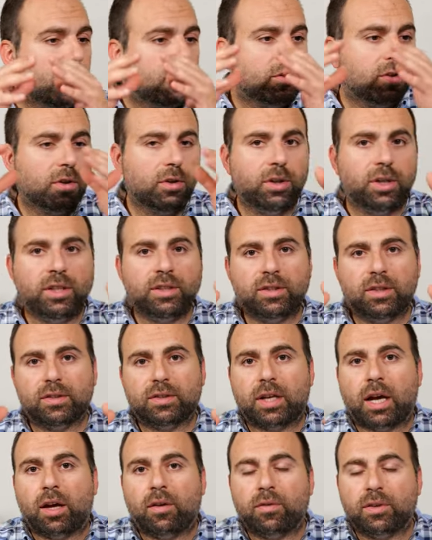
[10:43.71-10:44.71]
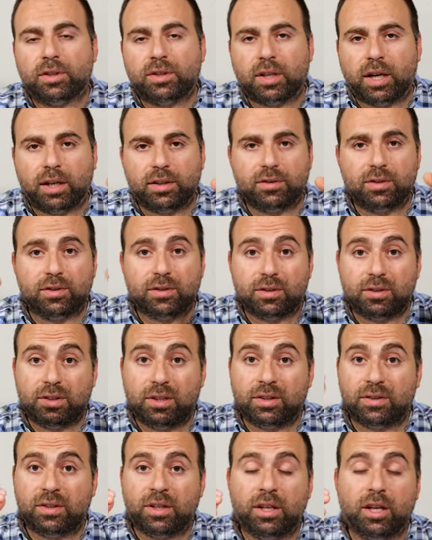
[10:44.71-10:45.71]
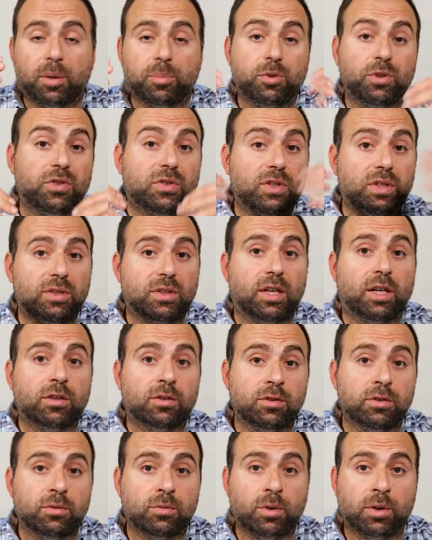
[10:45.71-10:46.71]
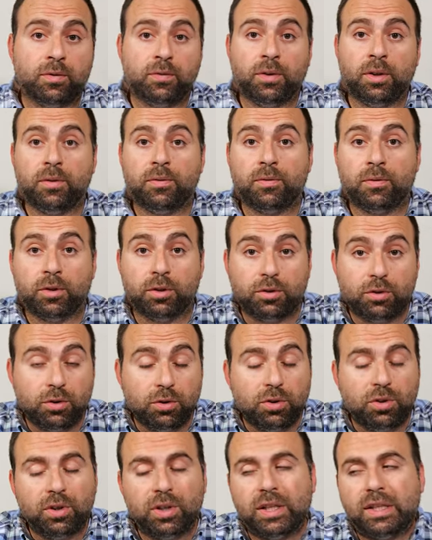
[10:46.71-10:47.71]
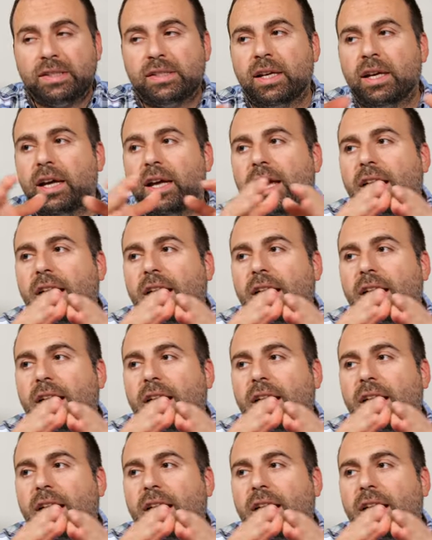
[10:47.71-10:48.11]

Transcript: So Linksys advertises this thing up to 6,000 square feet for 2 units,